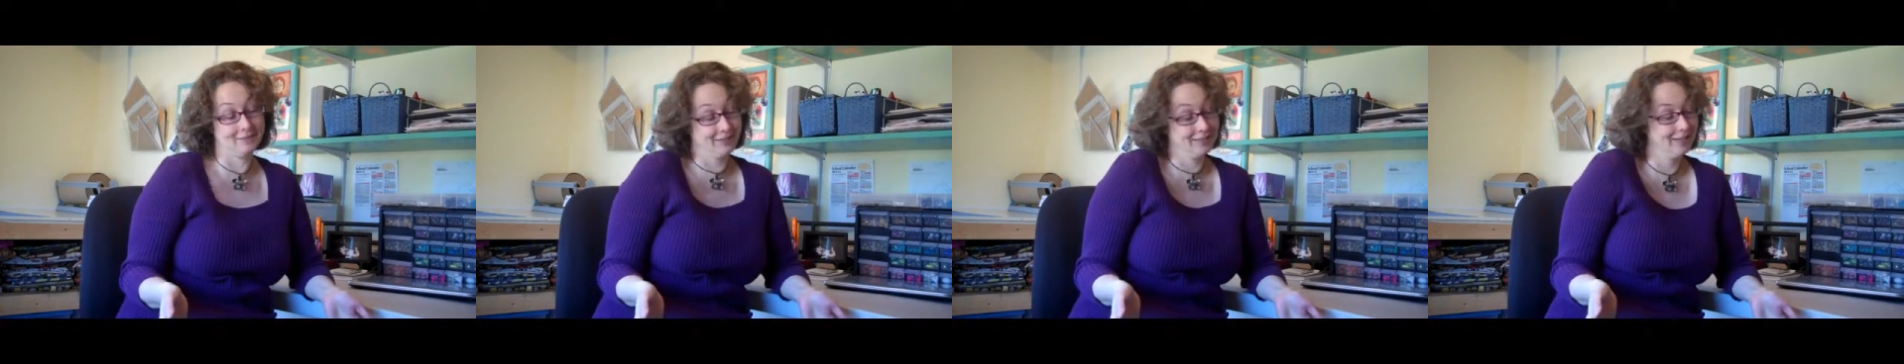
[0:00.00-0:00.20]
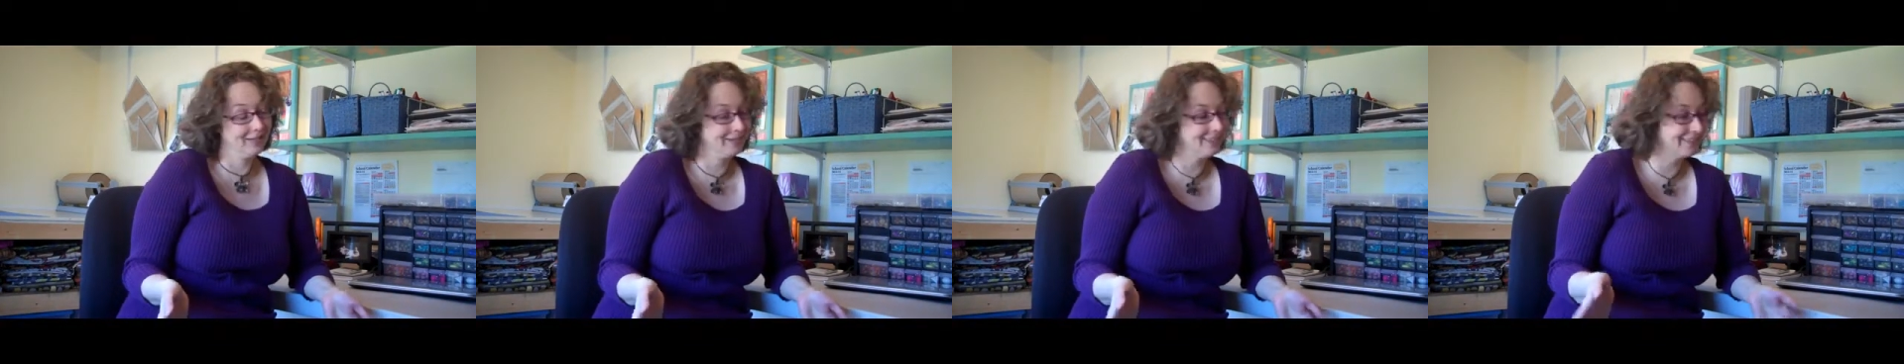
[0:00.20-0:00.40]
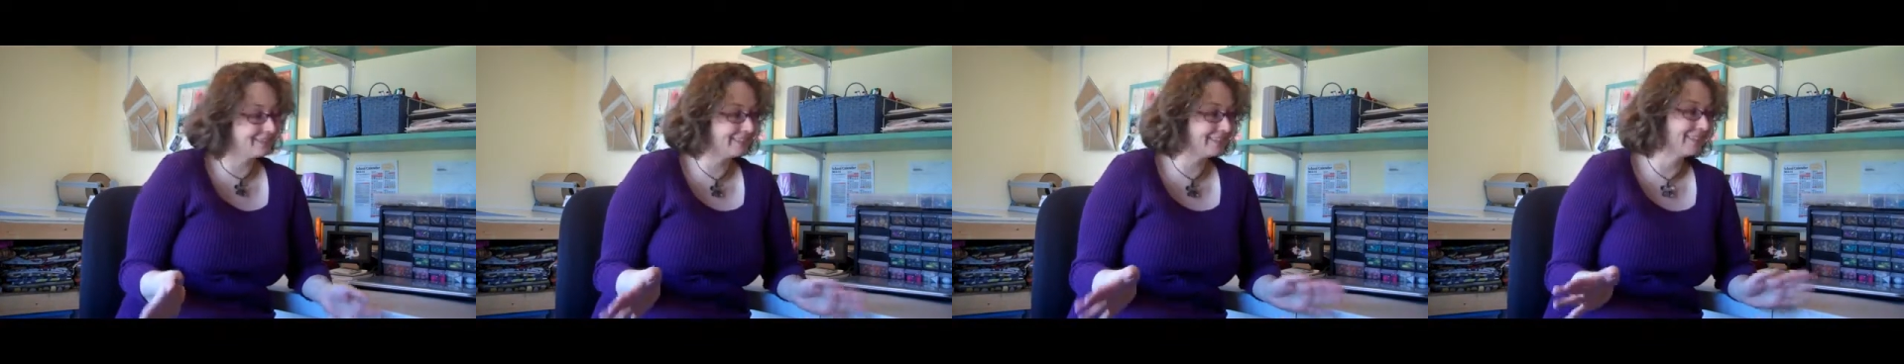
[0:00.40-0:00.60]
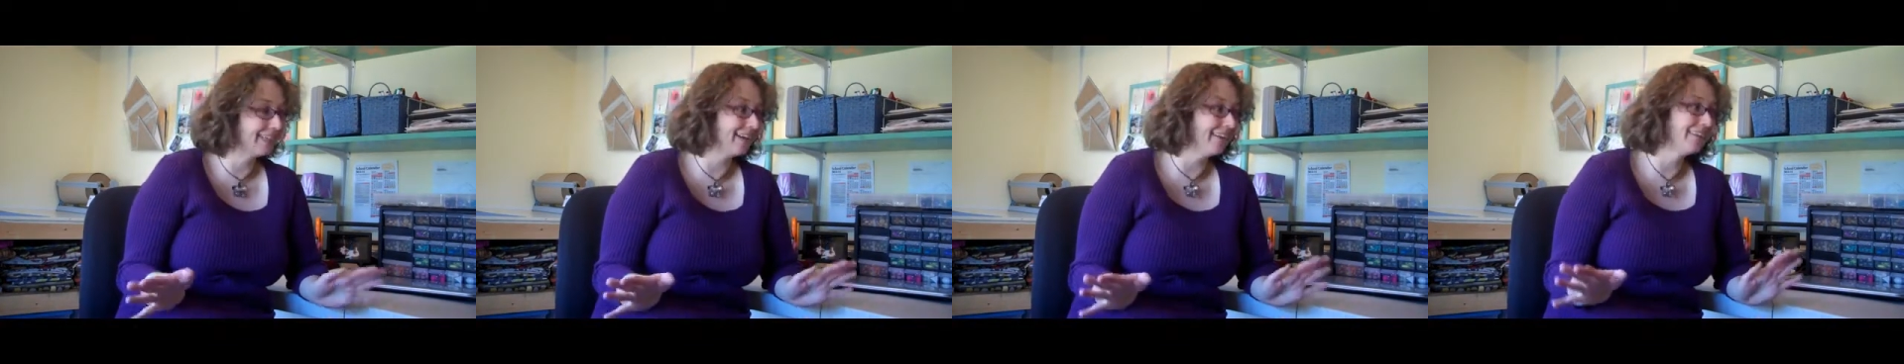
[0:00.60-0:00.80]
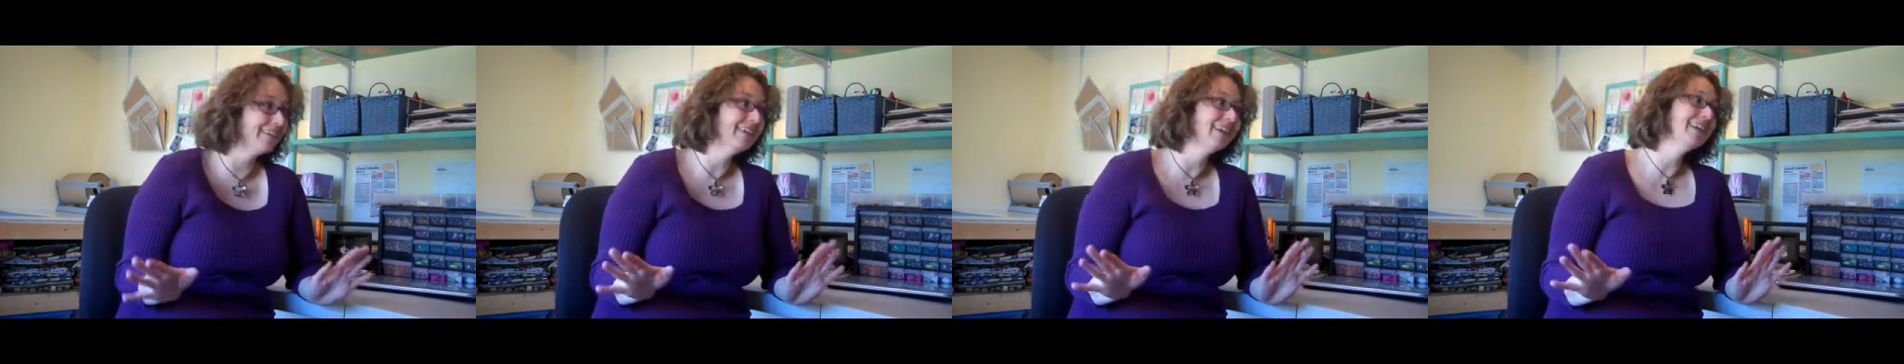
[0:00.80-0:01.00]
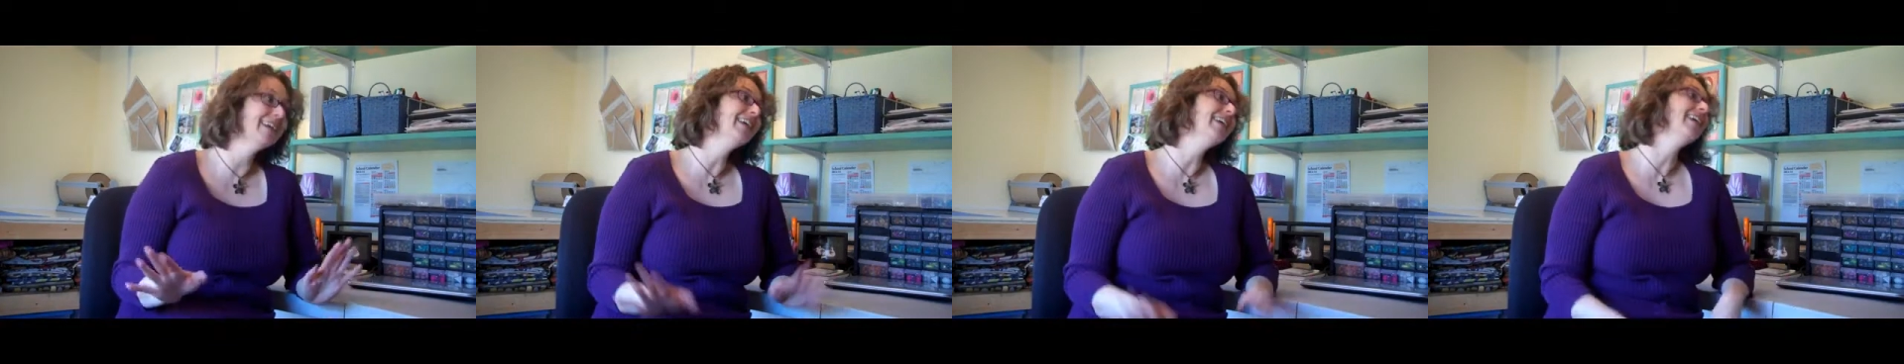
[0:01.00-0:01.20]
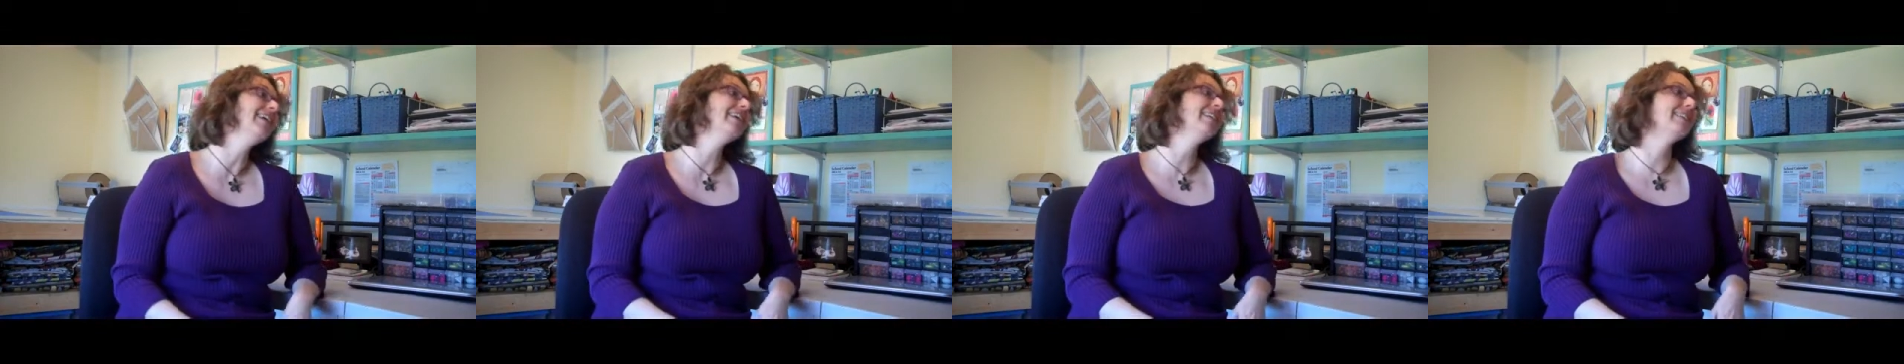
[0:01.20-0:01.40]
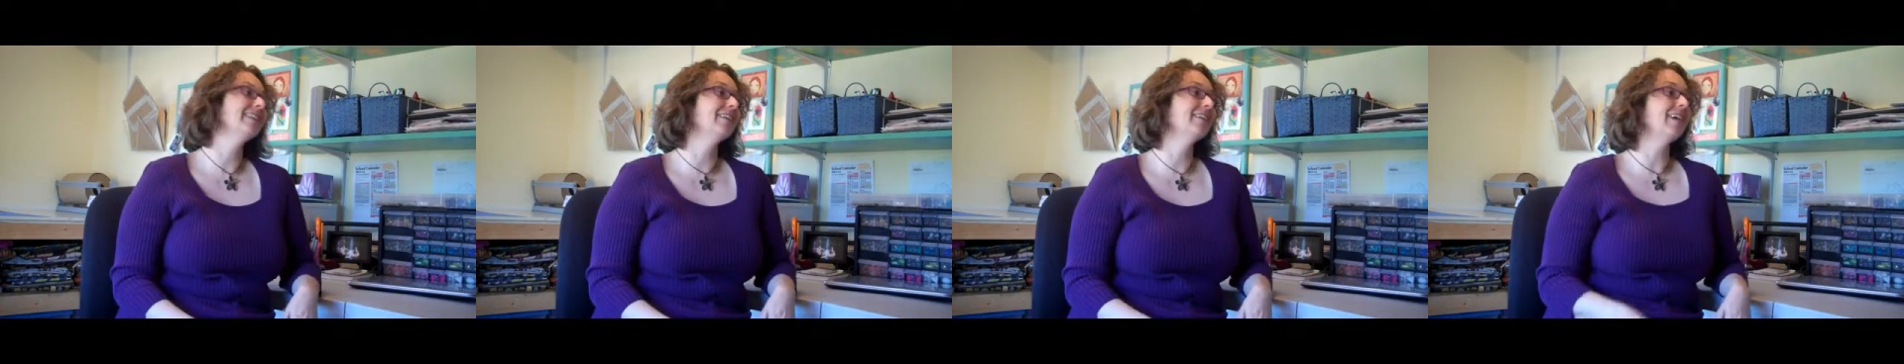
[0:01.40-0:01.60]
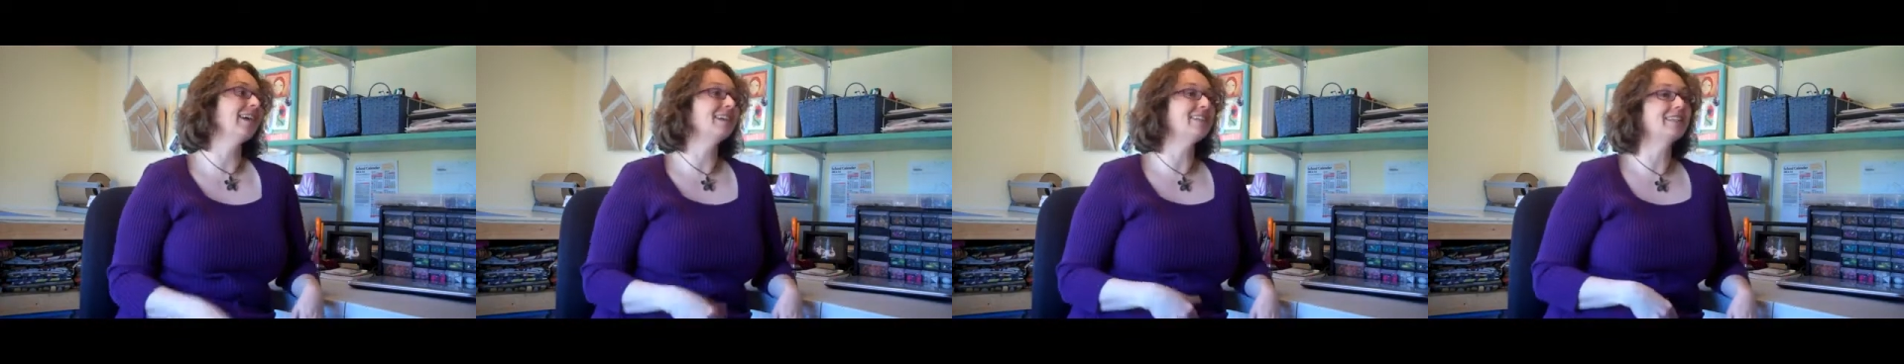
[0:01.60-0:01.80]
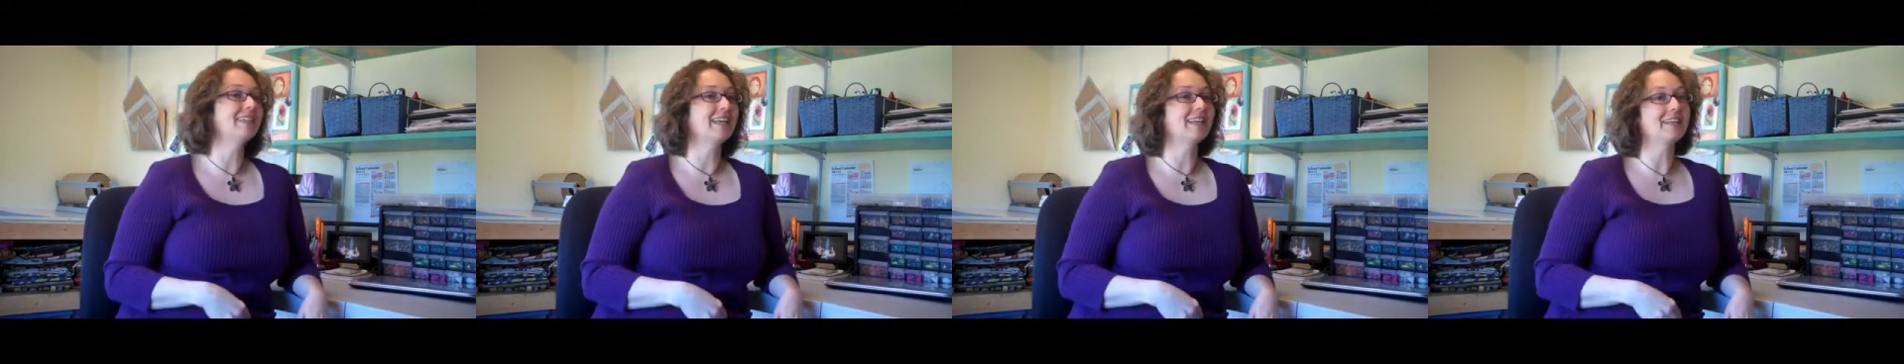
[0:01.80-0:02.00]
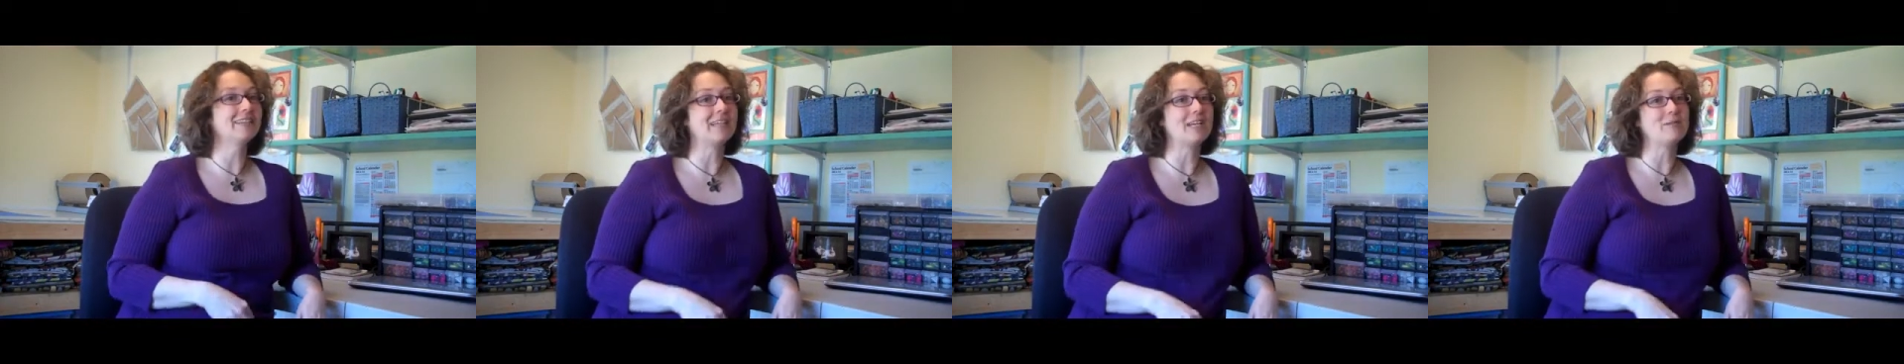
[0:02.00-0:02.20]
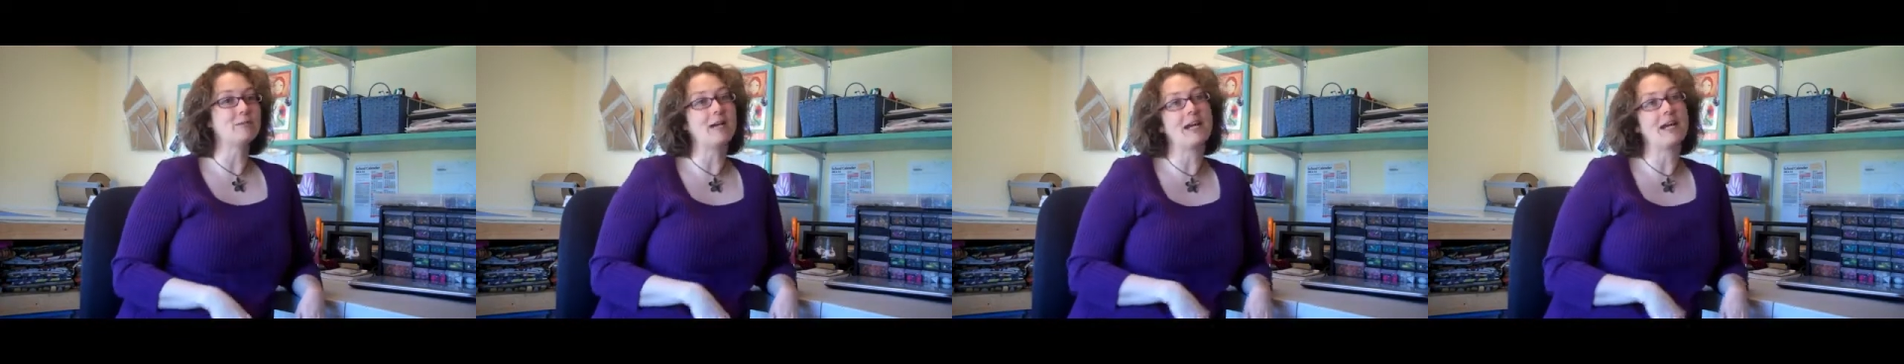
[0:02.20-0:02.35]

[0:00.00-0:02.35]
so I